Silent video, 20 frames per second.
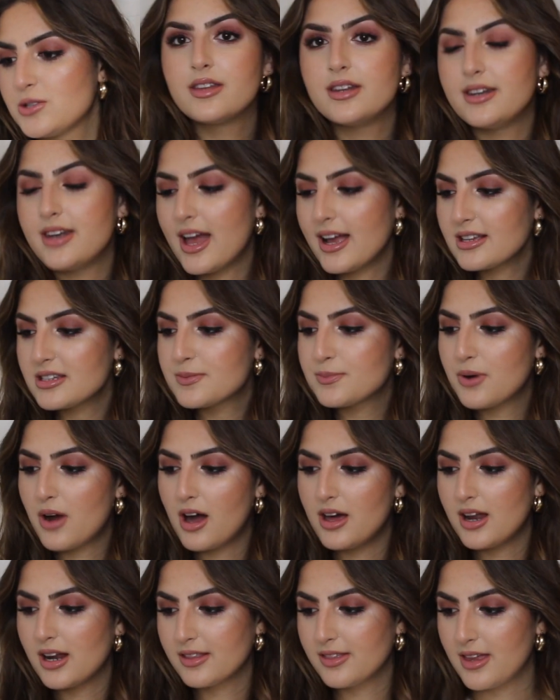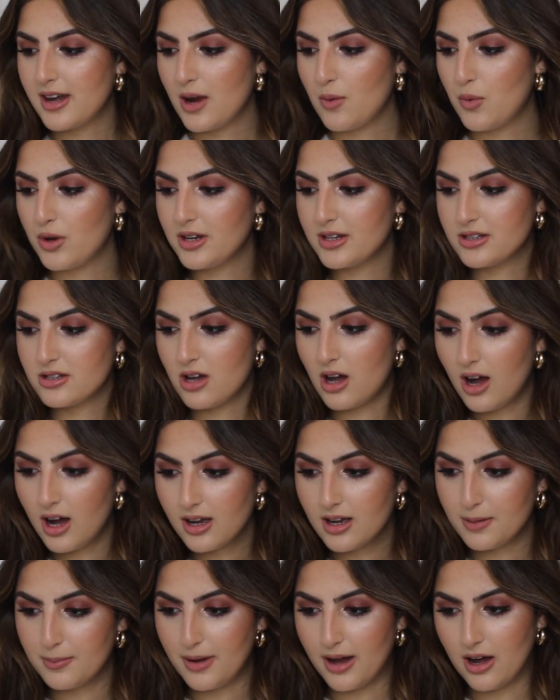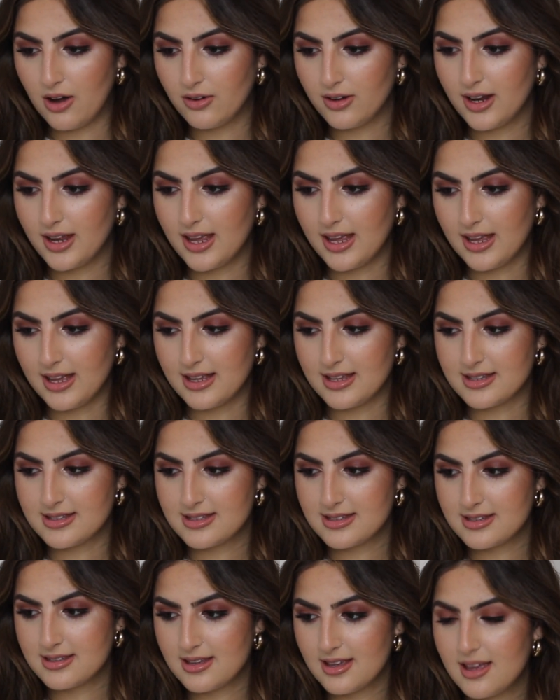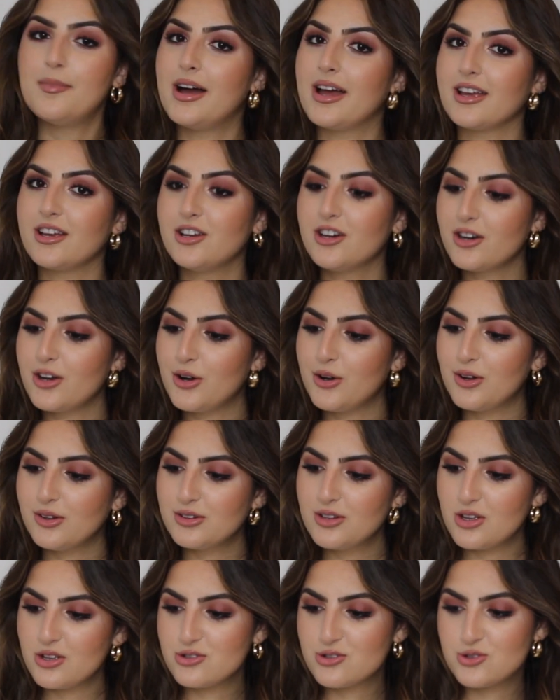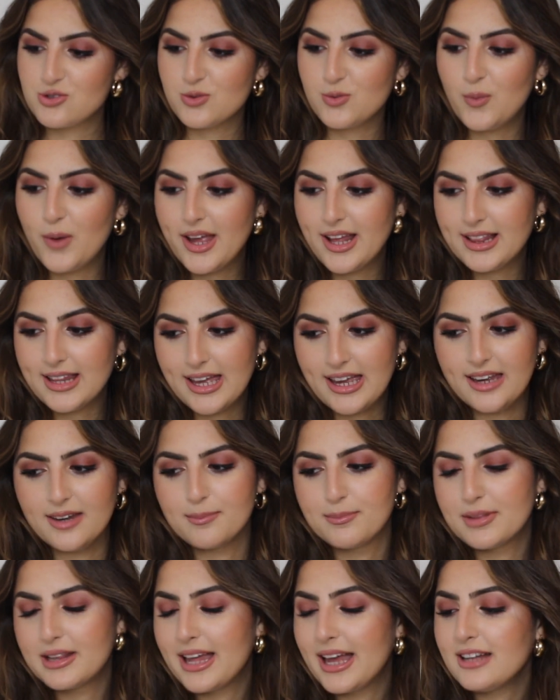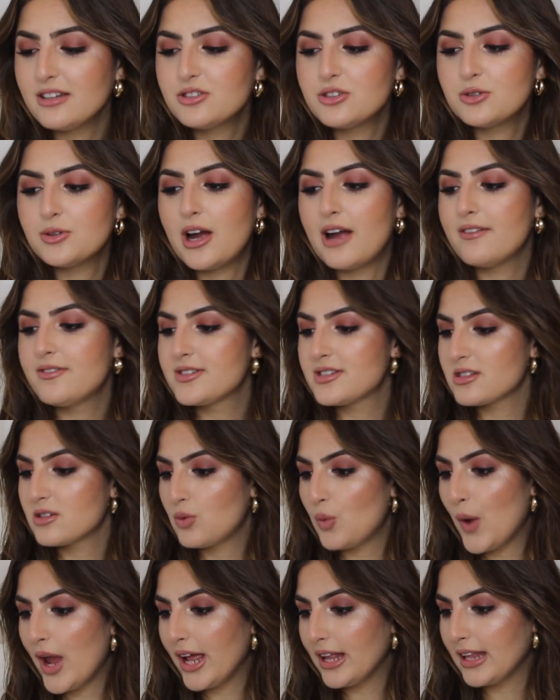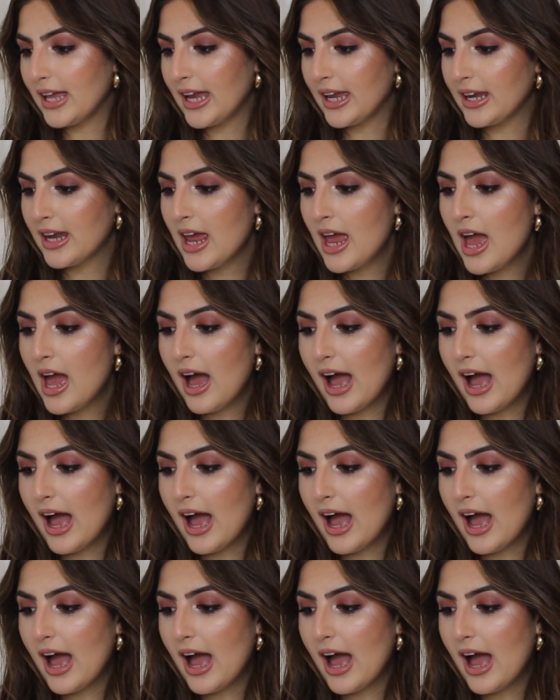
The next product that I want to talk about is my good old Squalane, plant-derived Squalane.